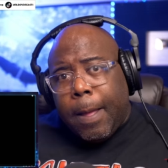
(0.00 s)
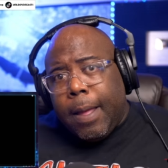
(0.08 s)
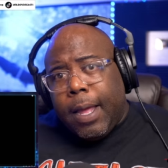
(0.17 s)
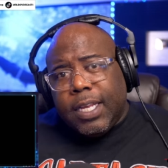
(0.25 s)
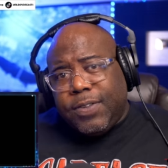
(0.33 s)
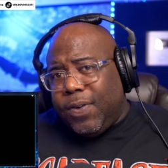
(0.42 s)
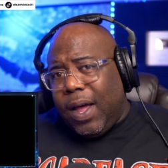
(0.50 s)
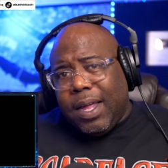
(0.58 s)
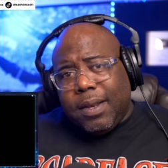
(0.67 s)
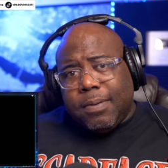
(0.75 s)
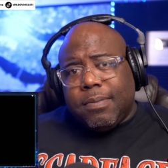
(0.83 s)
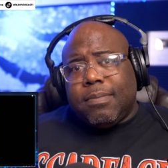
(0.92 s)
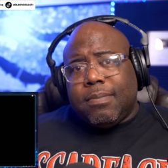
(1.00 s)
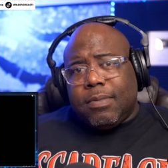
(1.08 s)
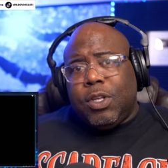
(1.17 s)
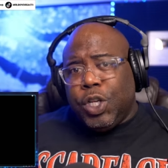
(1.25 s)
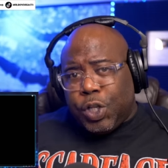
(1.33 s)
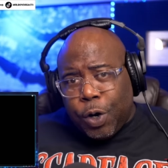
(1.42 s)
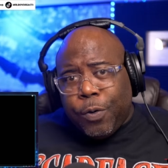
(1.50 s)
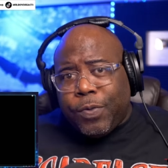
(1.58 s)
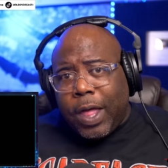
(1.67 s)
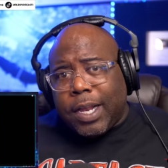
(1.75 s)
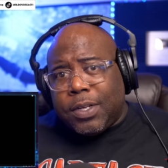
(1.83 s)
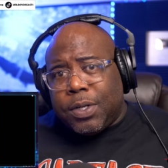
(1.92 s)
It's fine. You deserve
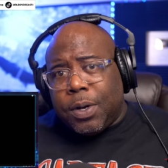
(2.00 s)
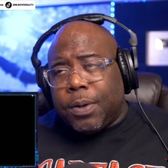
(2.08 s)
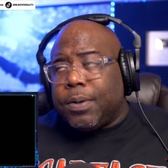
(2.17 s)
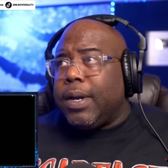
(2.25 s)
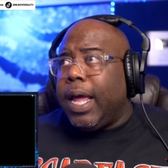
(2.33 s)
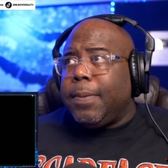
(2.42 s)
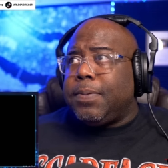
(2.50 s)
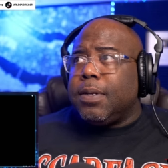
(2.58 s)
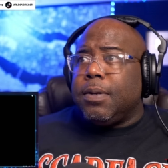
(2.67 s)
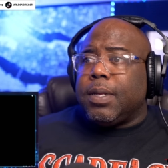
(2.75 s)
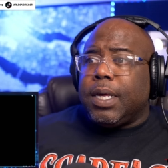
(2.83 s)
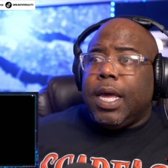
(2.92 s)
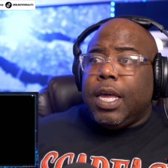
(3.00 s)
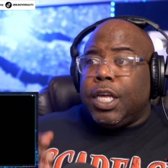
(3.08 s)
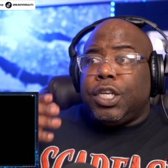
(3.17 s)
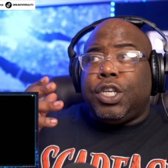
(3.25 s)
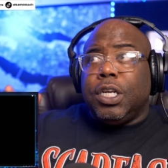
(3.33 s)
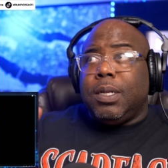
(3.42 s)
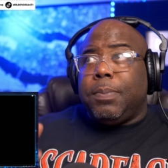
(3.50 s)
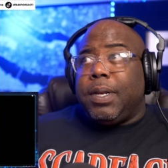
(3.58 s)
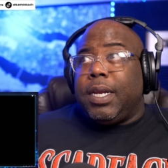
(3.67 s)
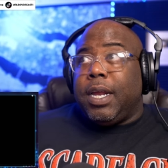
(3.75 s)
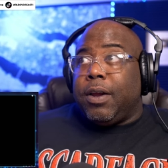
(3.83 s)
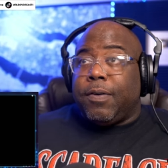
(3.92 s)
that, sir. Absolutely. You shouldn't have
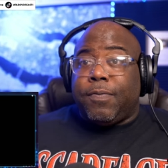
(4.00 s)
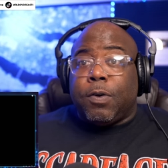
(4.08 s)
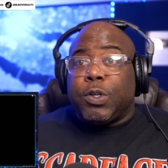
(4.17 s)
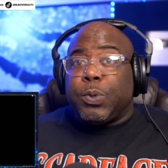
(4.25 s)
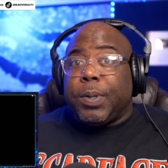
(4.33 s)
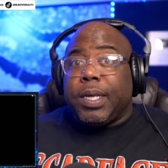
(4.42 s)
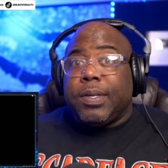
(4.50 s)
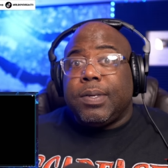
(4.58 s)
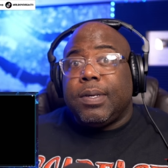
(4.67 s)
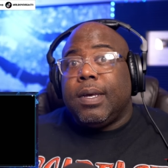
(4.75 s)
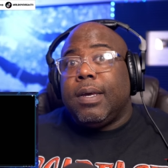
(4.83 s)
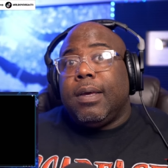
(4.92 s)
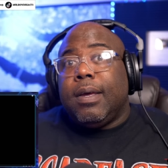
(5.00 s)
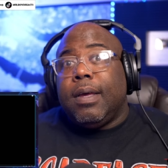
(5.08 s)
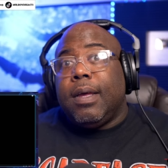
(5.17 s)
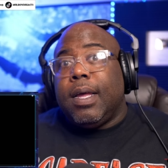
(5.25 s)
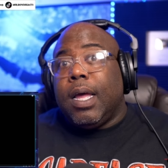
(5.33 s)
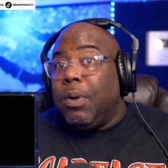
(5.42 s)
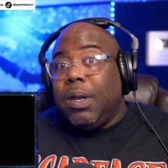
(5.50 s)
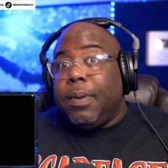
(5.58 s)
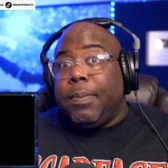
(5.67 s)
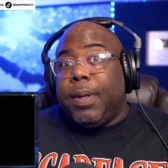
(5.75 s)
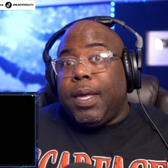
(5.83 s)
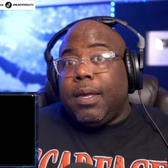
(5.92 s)
been in there in the first place. Would have
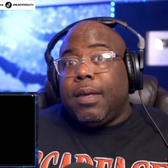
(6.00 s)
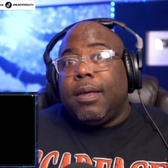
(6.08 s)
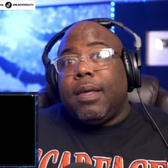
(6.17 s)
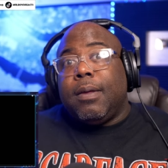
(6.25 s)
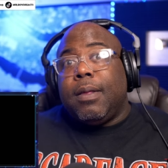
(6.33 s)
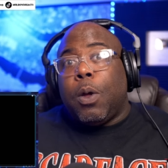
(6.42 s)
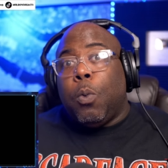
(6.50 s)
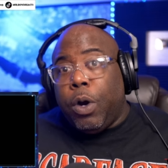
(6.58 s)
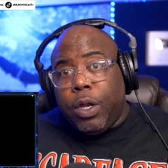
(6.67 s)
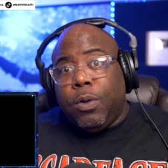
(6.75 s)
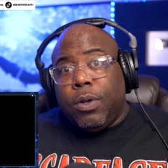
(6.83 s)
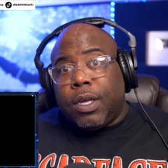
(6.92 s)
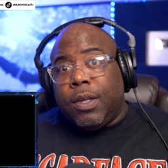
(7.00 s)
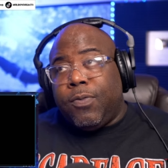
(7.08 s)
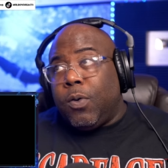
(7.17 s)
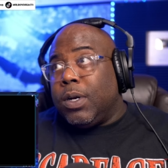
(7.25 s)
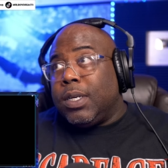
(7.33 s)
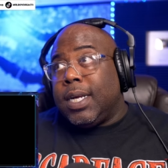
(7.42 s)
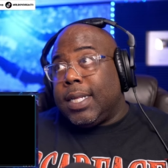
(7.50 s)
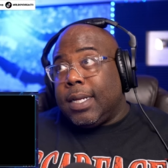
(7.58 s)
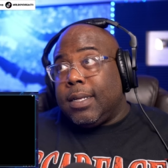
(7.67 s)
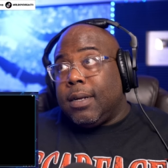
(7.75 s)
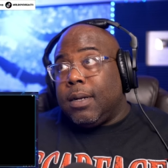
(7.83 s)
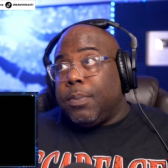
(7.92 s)
been me. Like, what are you looking for inside
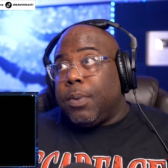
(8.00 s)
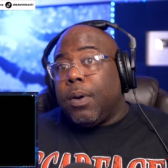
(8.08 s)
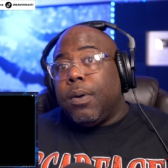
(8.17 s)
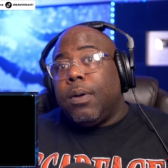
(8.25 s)
that tunnel, bro?